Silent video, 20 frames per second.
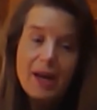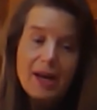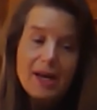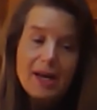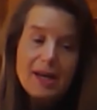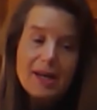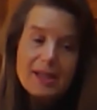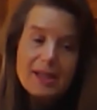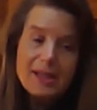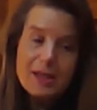
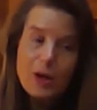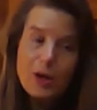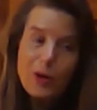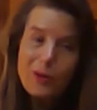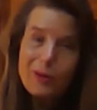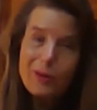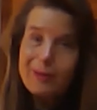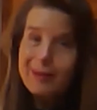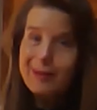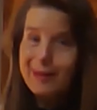
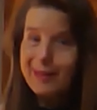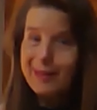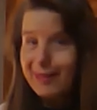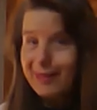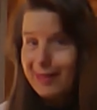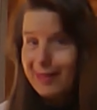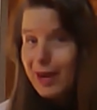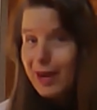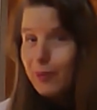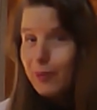So
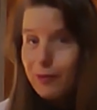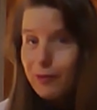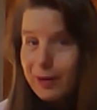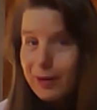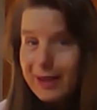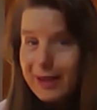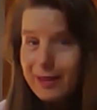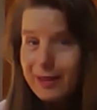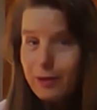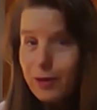they were
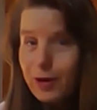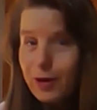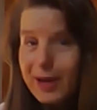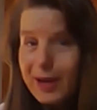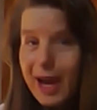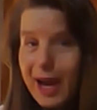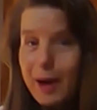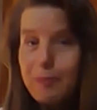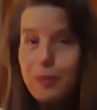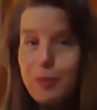really the very
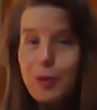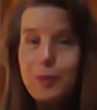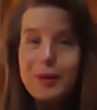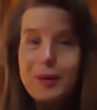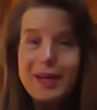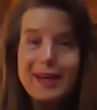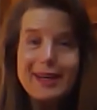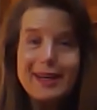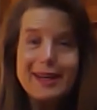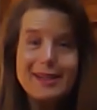humble
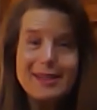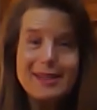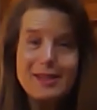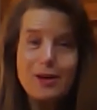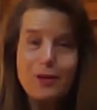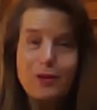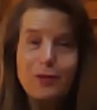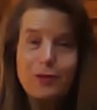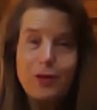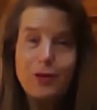beginnings
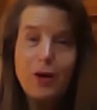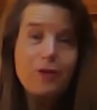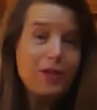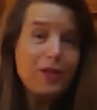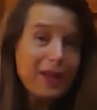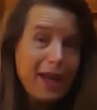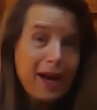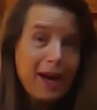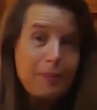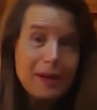of
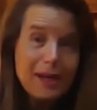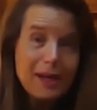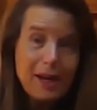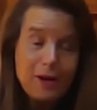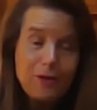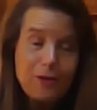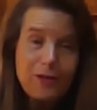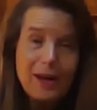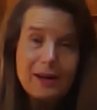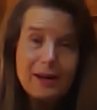the company
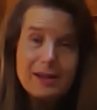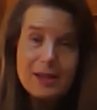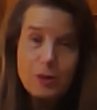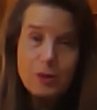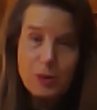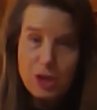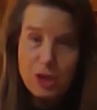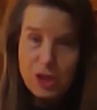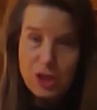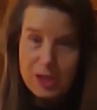I founded,
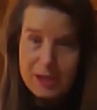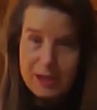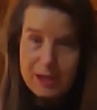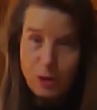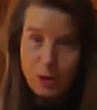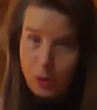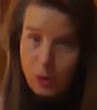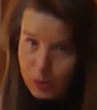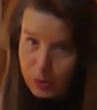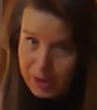which is
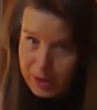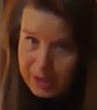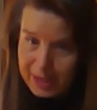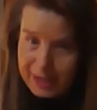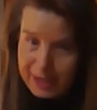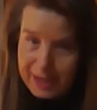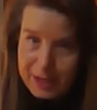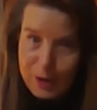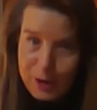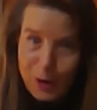called
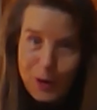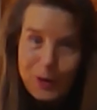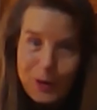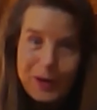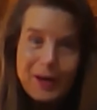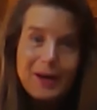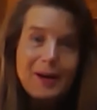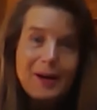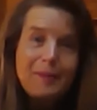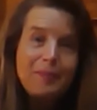Sysydoc,
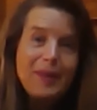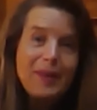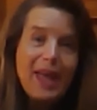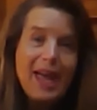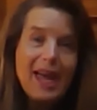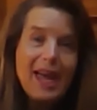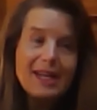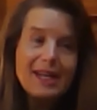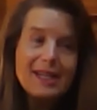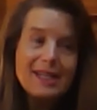
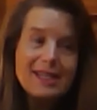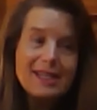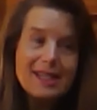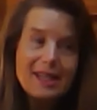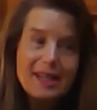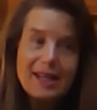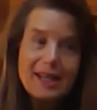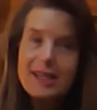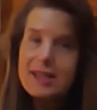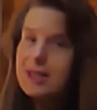and
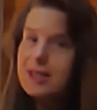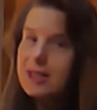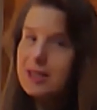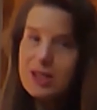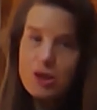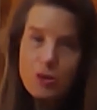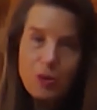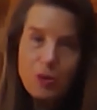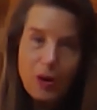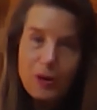it's
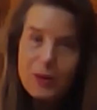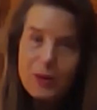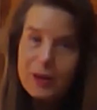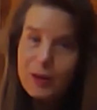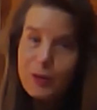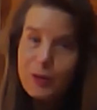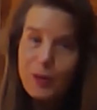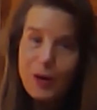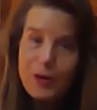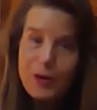just grown
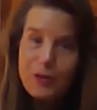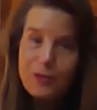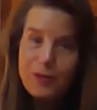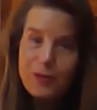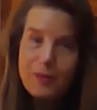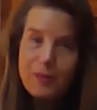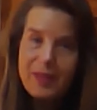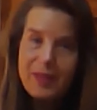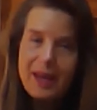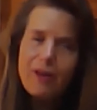and grown
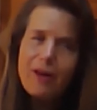from there.